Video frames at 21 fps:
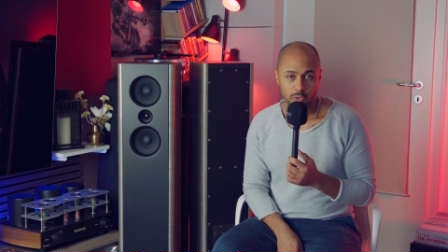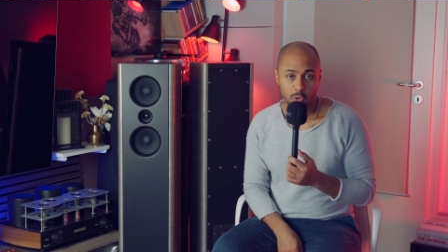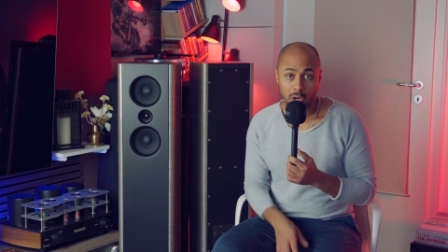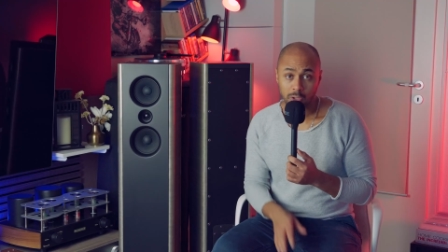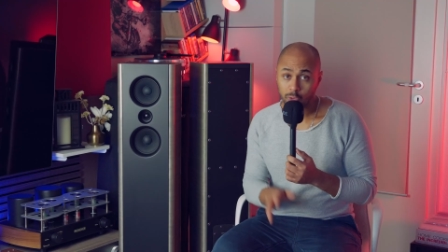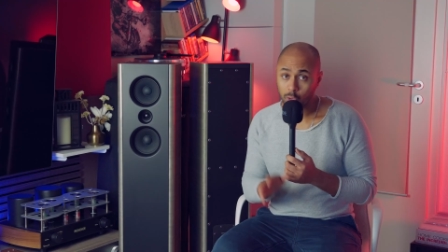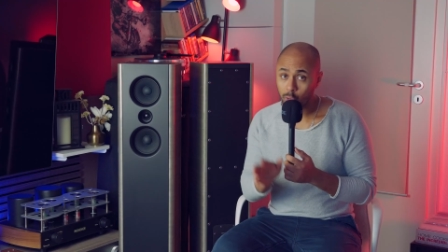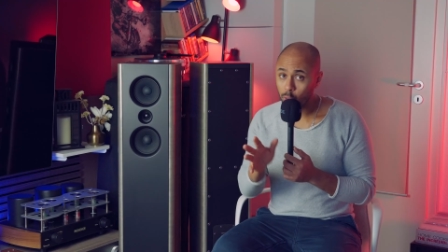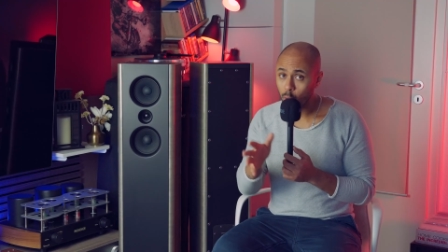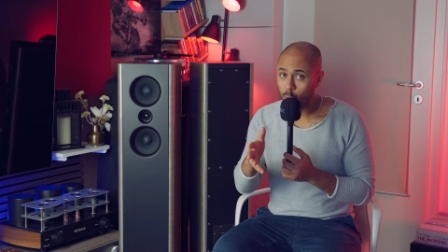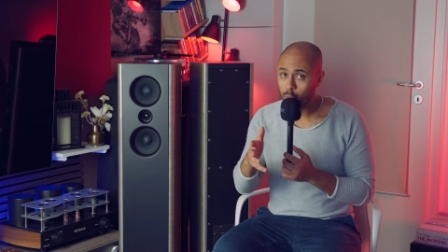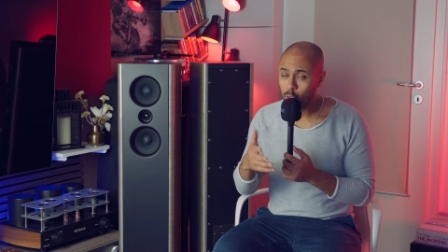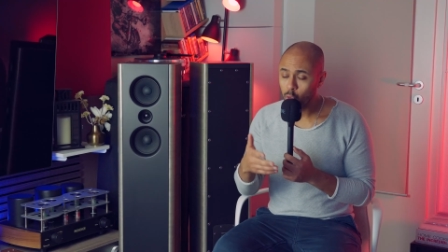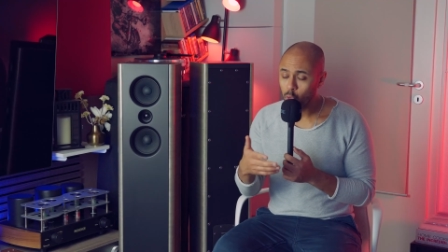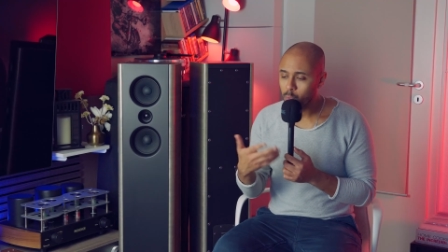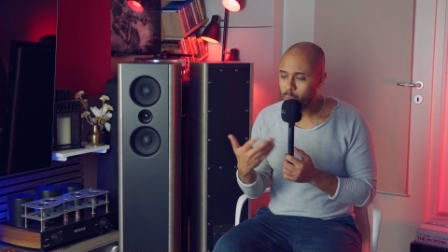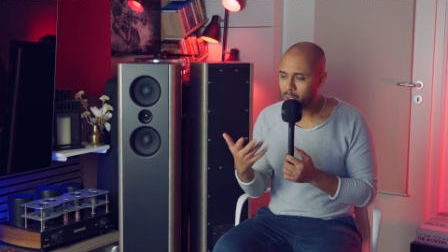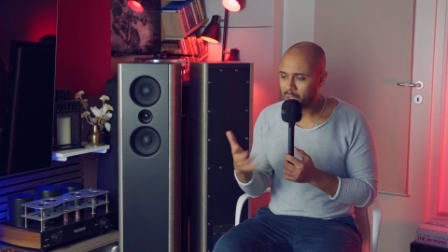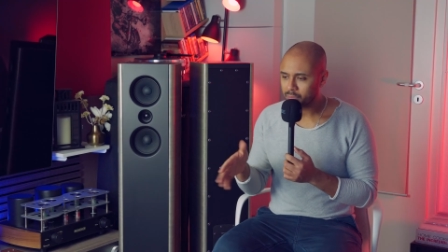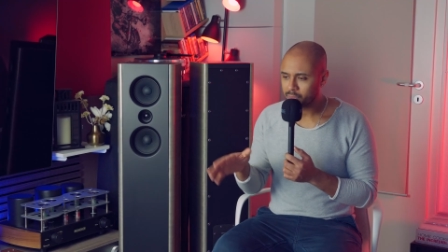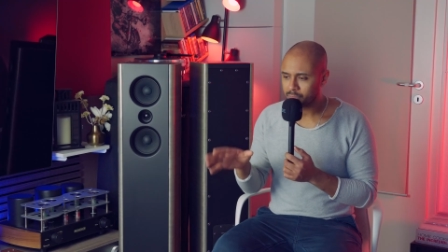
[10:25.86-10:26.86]
So I don't know
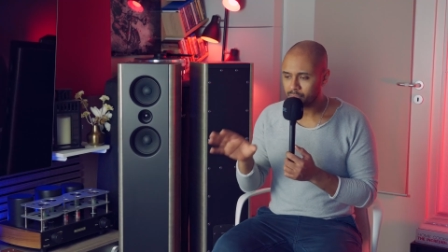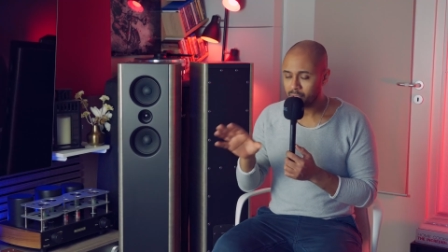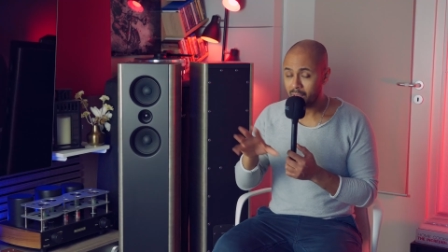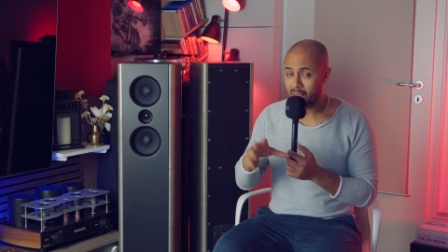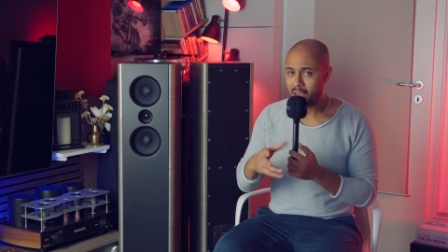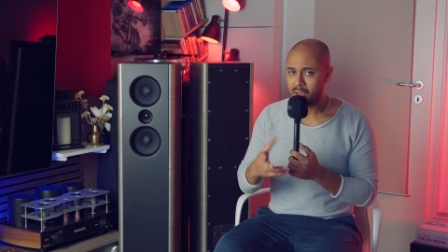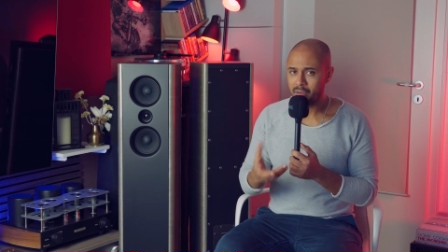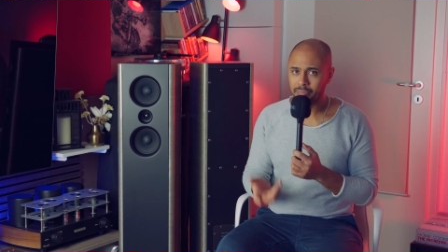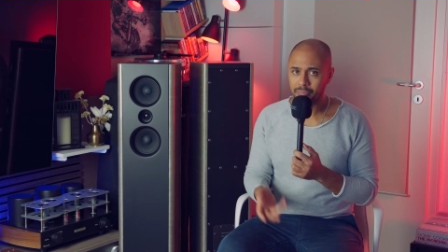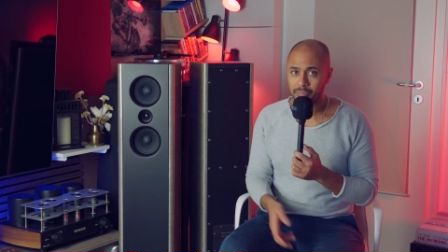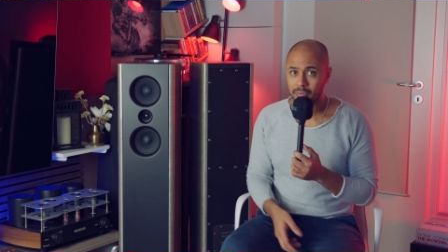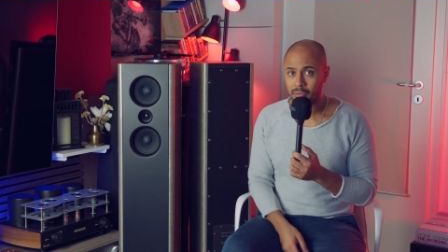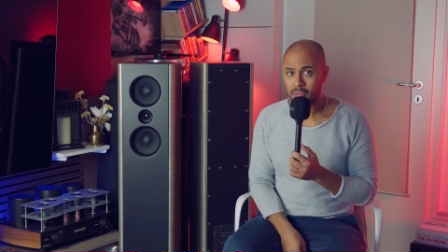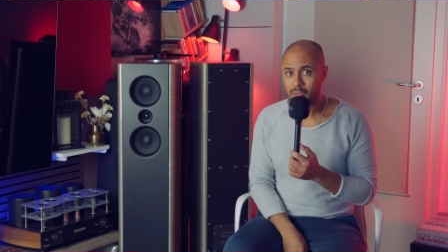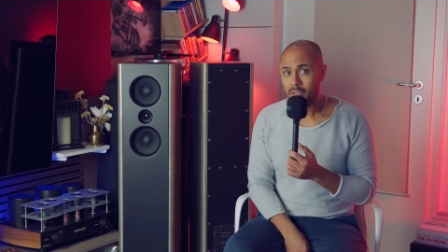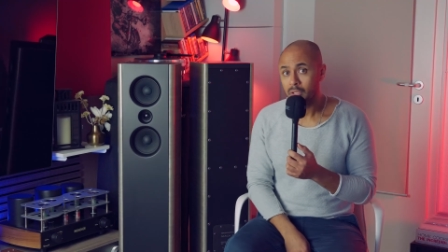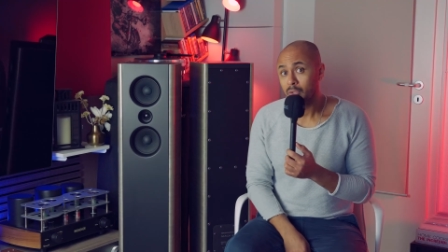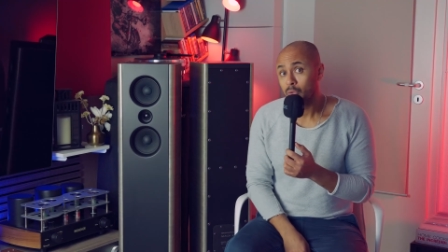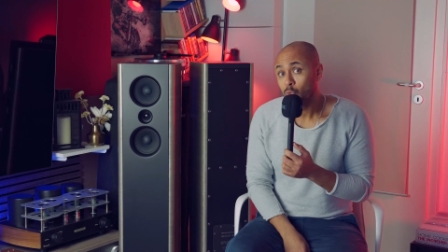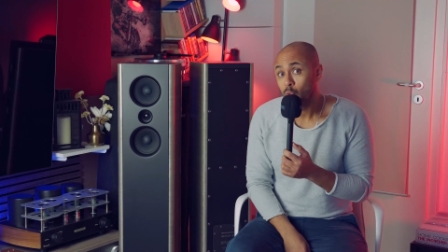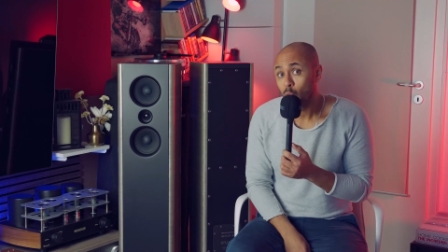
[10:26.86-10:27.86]
you, but have
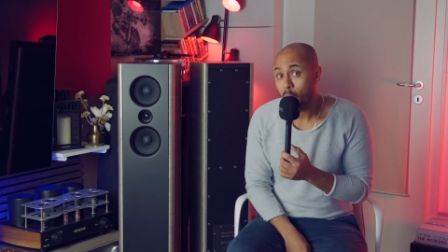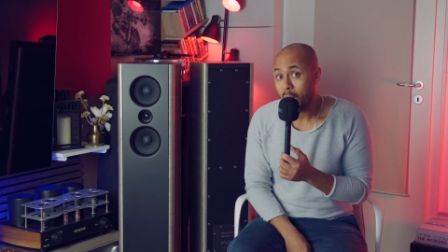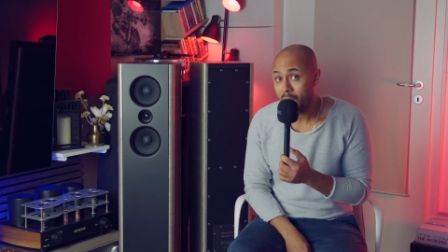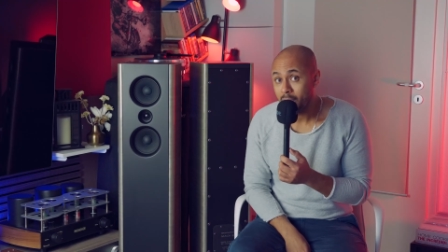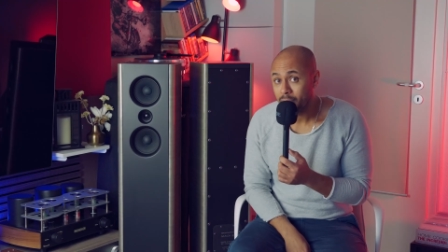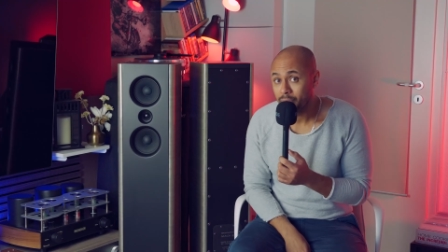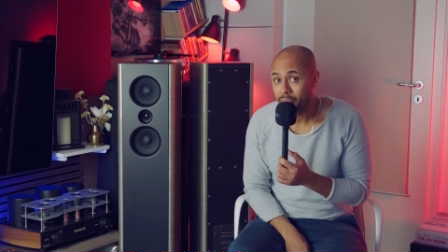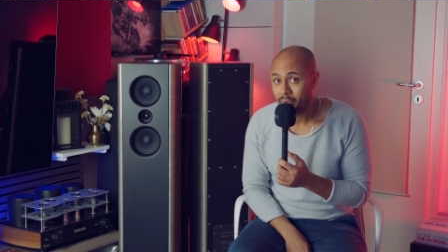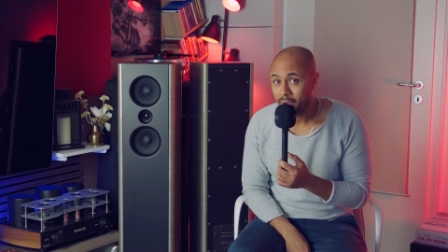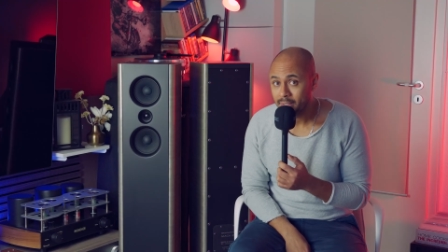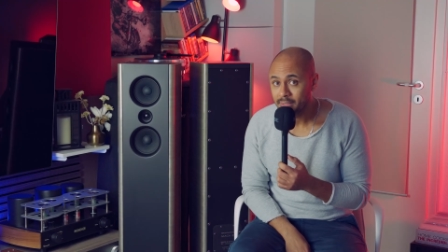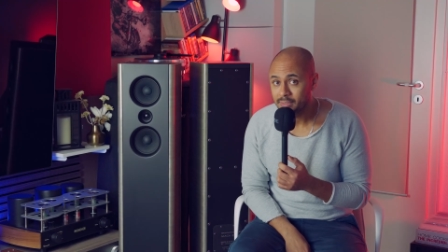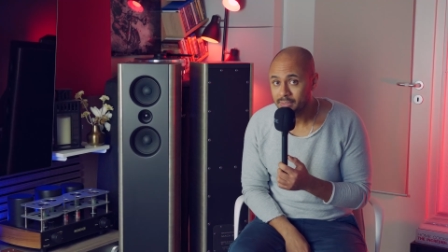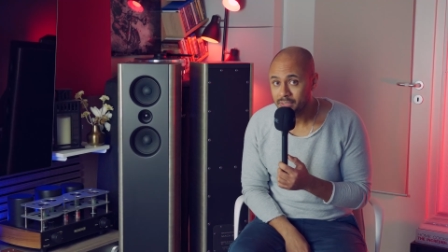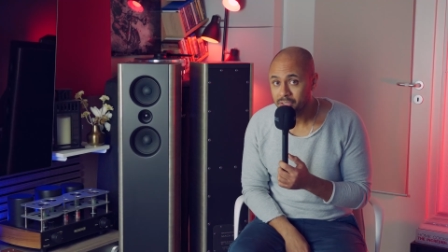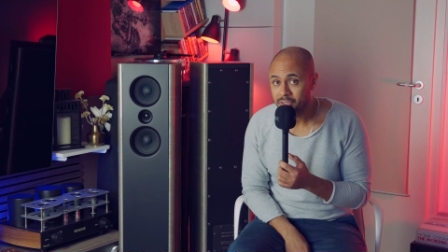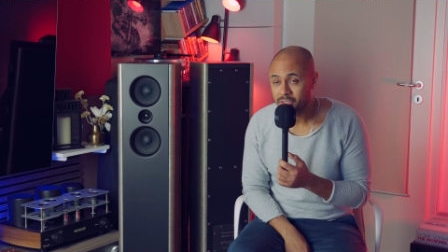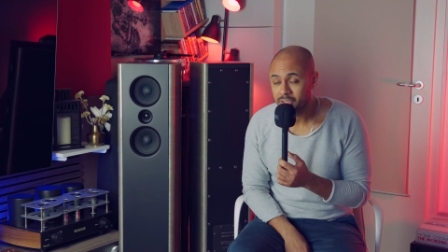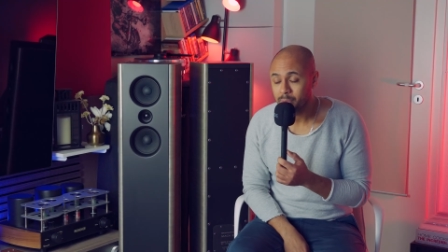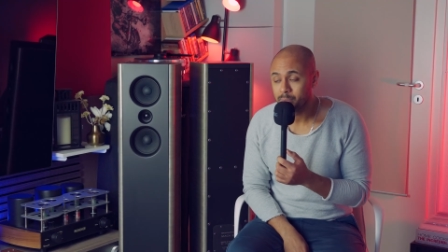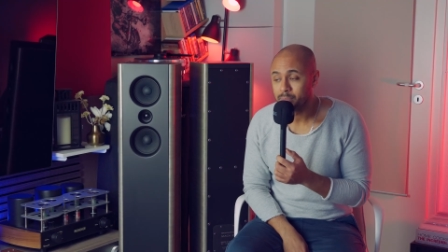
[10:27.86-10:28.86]
two hi-fi
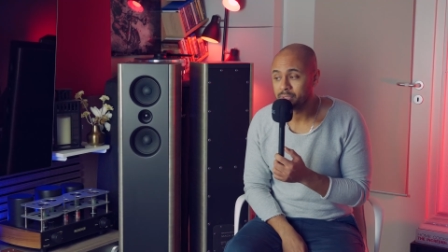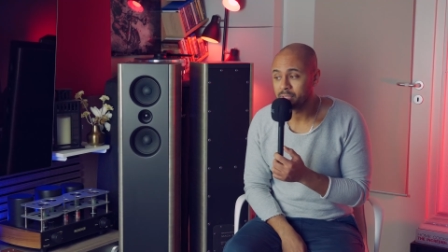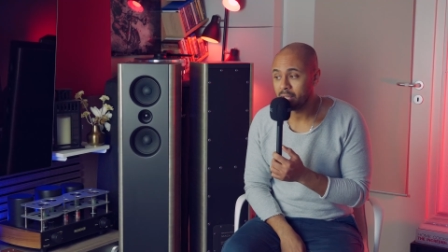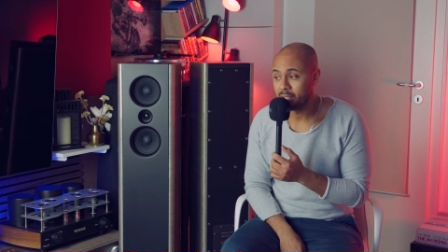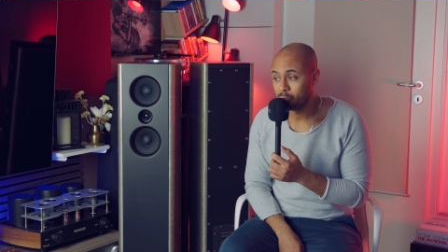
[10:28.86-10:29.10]
systems